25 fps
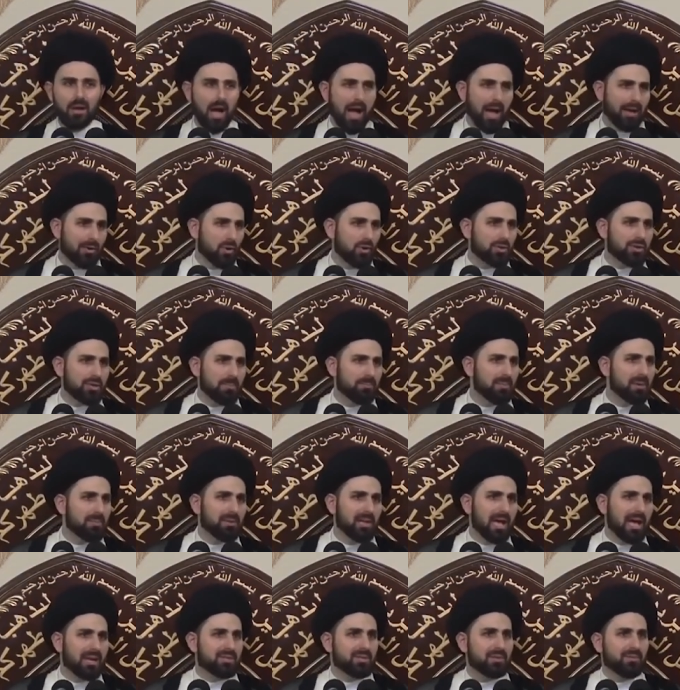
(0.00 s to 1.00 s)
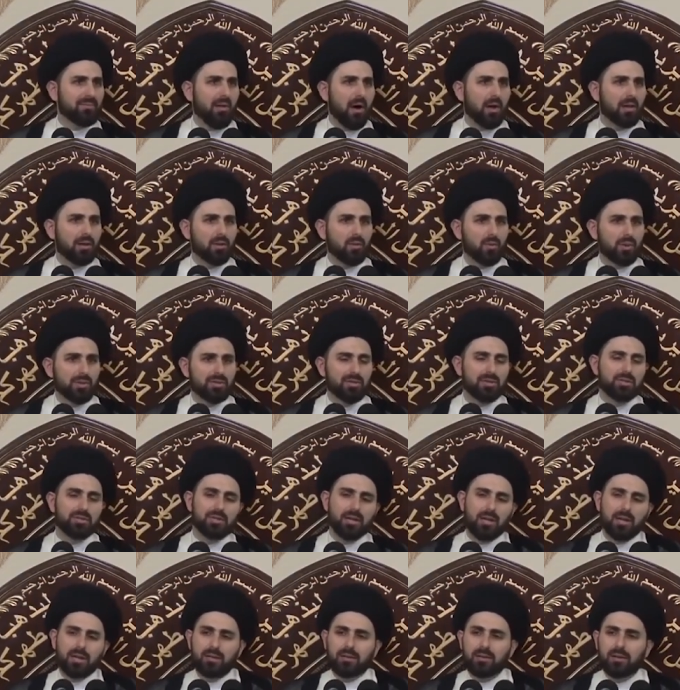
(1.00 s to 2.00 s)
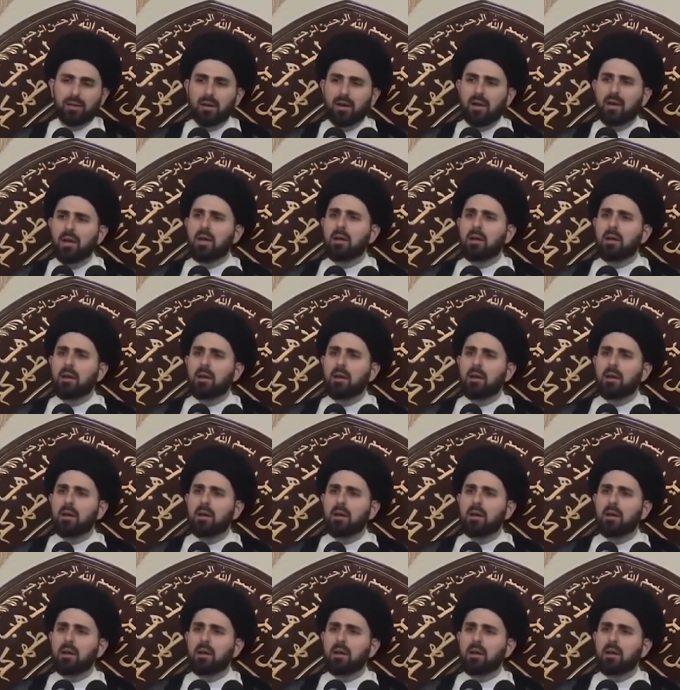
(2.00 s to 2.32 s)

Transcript: I know some people ask the following question, say it.